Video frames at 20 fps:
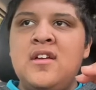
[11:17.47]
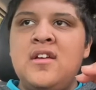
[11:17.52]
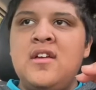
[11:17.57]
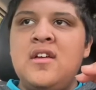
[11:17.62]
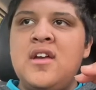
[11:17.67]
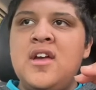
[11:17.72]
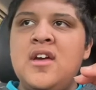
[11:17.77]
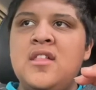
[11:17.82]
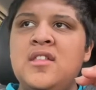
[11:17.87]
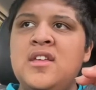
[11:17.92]

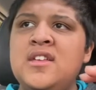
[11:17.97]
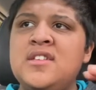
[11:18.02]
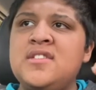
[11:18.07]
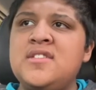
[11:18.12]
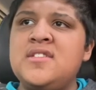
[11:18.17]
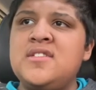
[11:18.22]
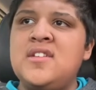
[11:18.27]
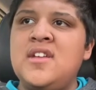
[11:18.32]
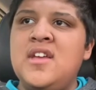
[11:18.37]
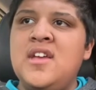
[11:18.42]
at
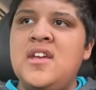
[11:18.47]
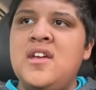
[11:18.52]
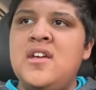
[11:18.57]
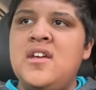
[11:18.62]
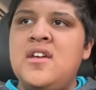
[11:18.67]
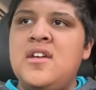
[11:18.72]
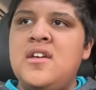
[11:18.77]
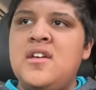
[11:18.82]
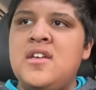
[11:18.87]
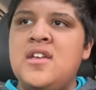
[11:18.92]
least
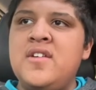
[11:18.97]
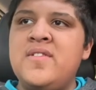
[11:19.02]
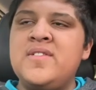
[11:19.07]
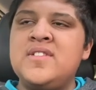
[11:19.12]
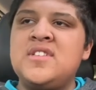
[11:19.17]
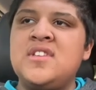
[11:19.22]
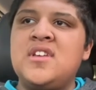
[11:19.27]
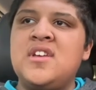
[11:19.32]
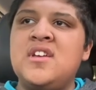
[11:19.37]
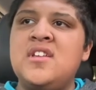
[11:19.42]
give
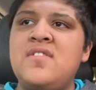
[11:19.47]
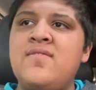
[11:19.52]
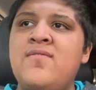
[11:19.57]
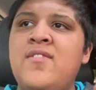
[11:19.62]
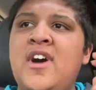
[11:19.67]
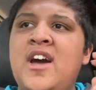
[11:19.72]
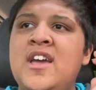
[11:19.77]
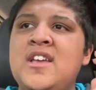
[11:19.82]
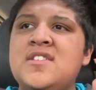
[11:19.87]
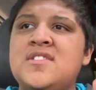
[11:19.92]
us a good
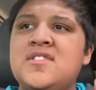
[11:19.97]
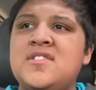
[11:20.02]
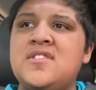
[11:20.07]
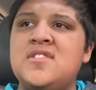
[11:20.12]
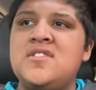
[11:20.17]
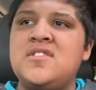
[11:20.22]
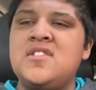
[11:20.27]
advice